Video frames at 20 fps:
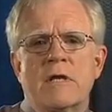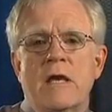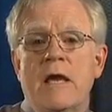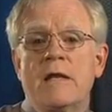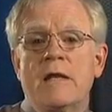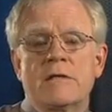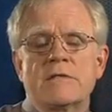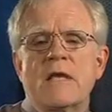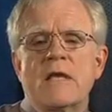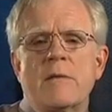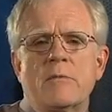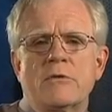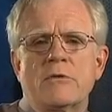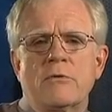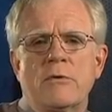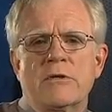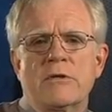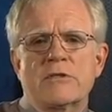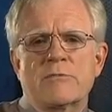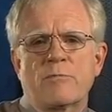and is able to
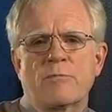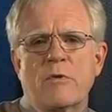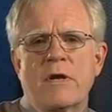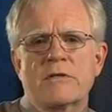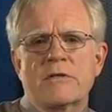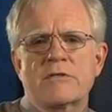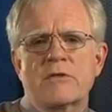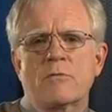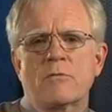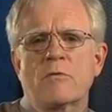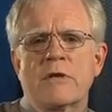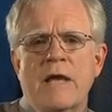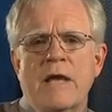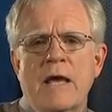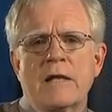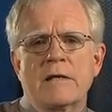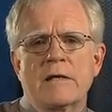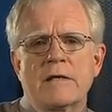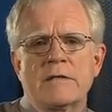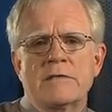express the
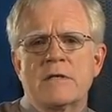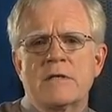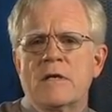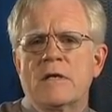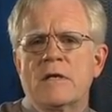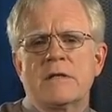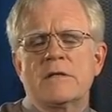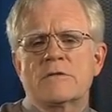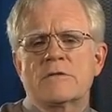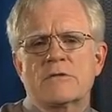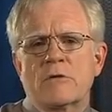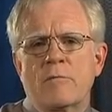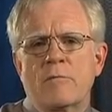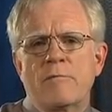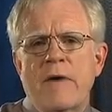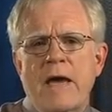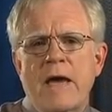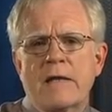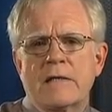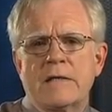realities that so
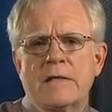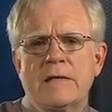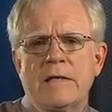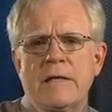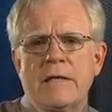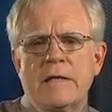badly need